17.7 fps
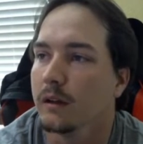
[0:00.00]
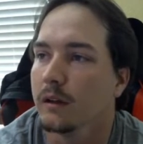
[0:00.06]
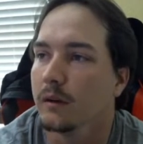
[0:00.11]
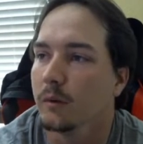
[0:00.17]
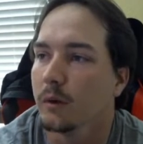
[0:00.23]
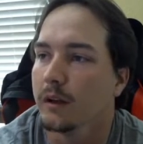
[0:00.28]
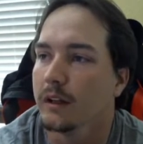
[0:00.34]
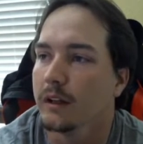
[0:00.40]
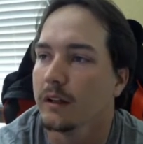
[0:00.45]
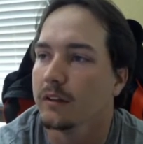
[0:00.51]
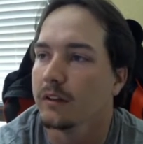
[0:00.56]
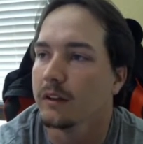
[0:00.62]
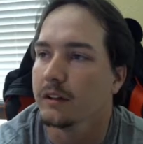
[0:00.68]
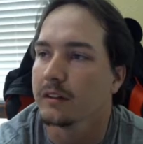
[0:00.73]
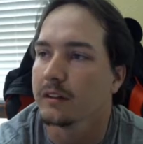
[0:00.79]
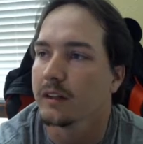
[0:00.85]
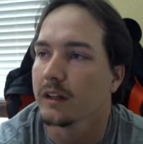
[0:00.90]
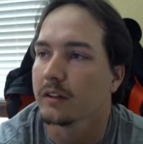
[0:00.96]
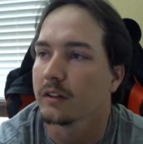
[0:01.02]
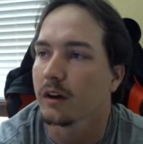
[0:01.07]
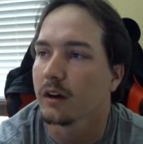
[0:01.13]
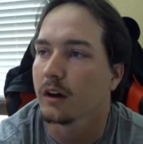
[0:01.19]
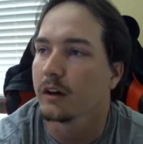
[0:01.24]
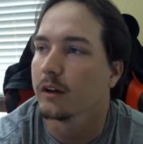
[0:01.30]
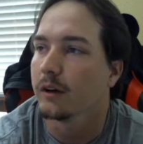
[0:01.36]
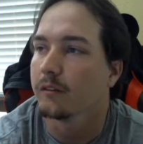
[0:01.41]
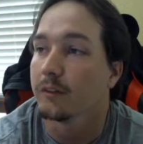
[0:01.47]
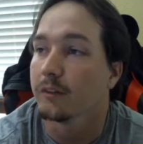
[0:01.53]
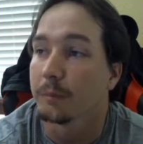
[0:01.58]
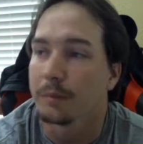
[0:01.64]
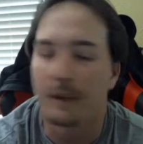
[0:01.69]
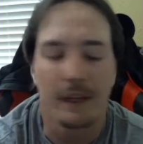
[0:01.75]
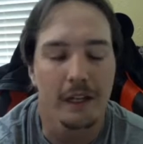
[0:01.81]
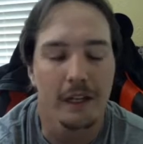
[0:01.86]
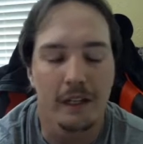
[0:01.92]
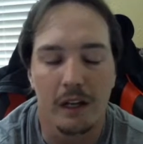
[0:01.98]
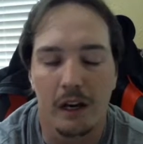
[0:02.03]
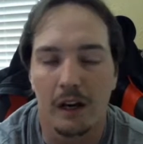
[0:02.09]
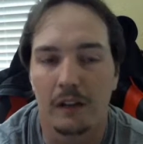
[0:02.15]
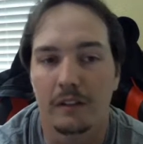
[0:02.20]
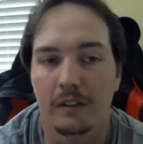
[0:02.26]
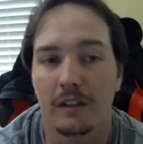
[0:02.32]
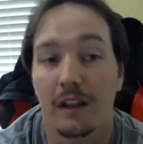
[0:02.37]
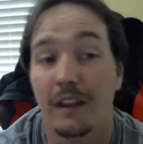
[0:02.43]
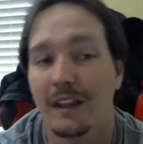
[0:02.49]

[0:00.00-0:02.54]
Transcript: what each of these things are. You have the play cost.